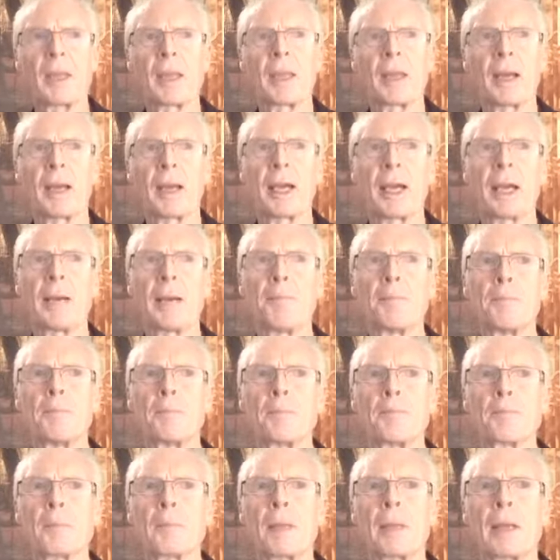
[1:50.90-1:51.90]

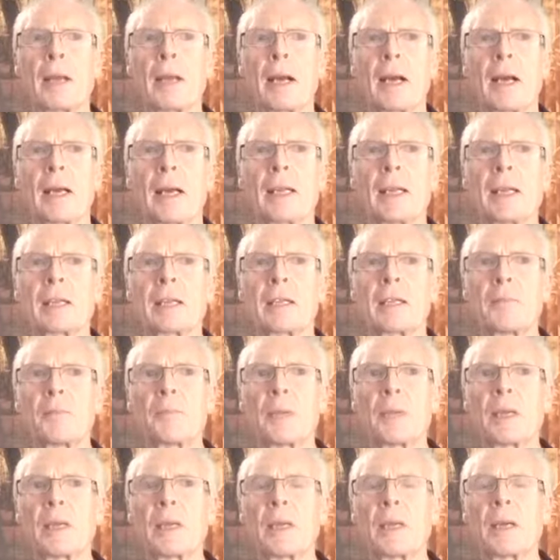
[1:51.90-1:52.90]
And it can
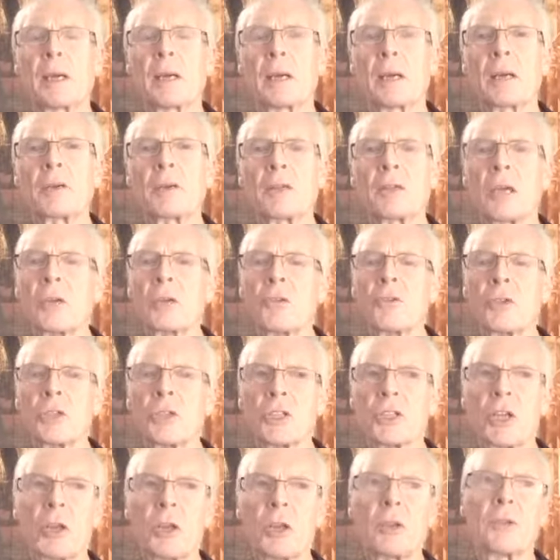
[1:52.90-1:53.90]
be
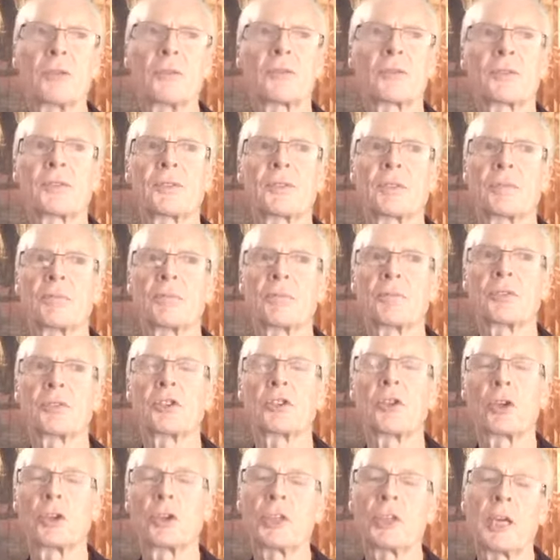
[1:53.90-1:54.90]
unresolved
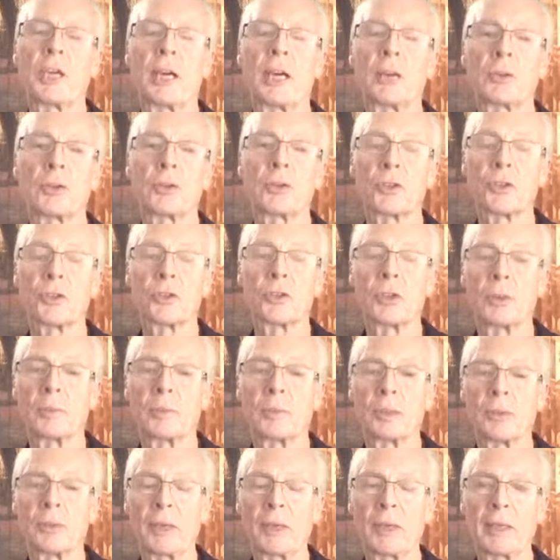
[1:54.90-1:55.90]
childhood
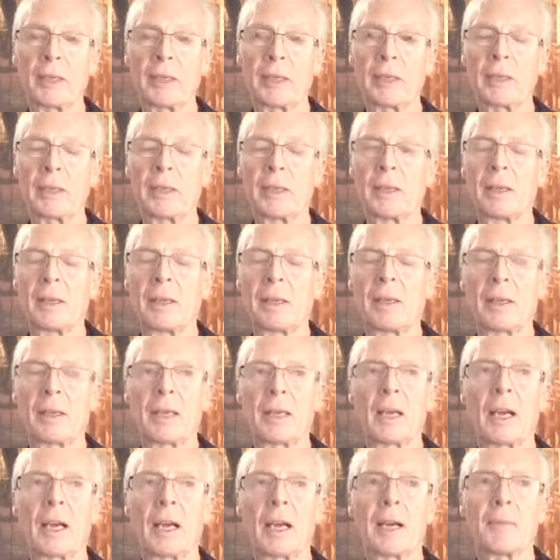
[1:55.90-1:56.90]
trauma, really.
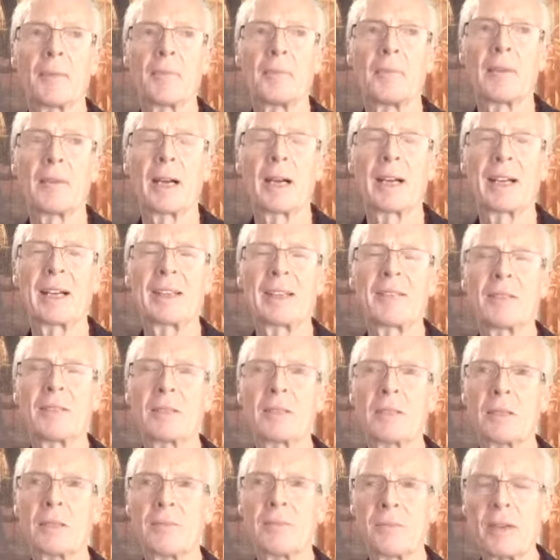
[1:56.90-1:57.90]
And
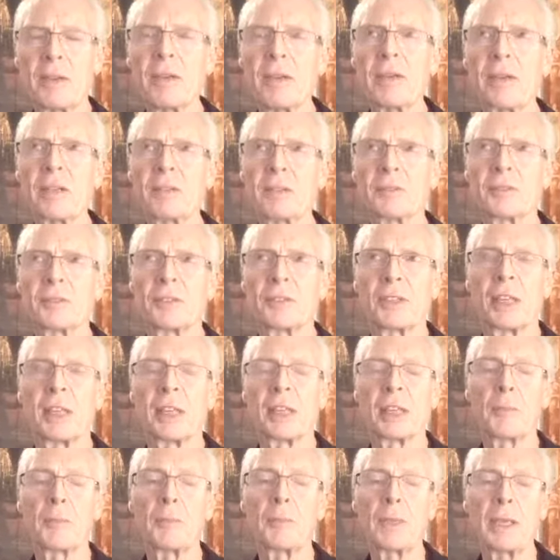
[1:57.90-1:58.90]
very often it
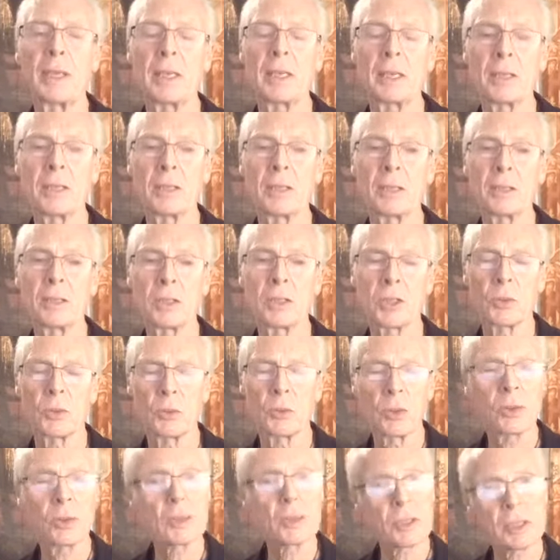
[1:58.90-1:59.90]
can be
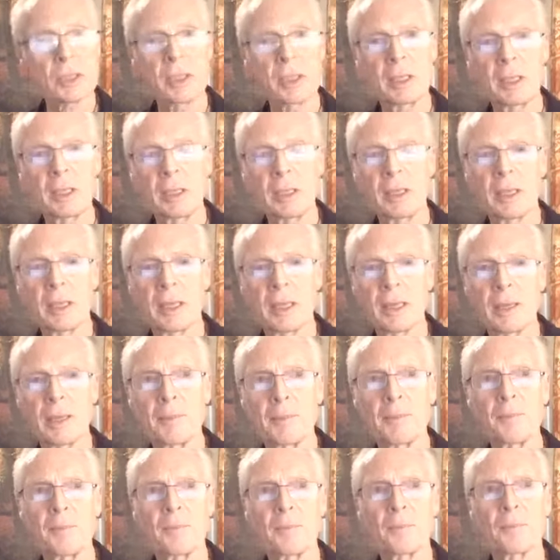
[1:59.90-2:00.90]
towards the
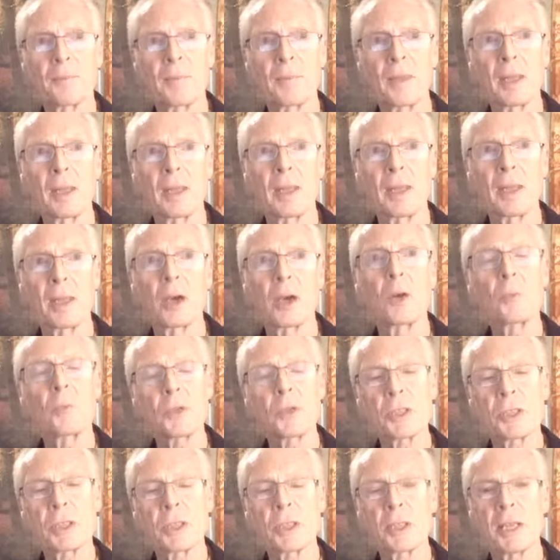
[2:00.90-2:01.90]

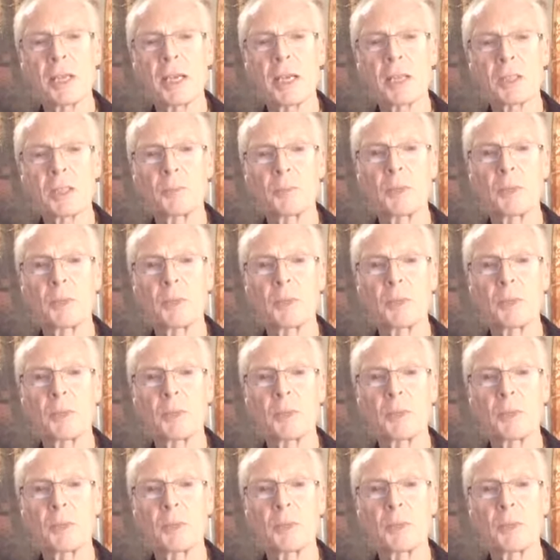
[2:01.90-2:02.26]
opposite sex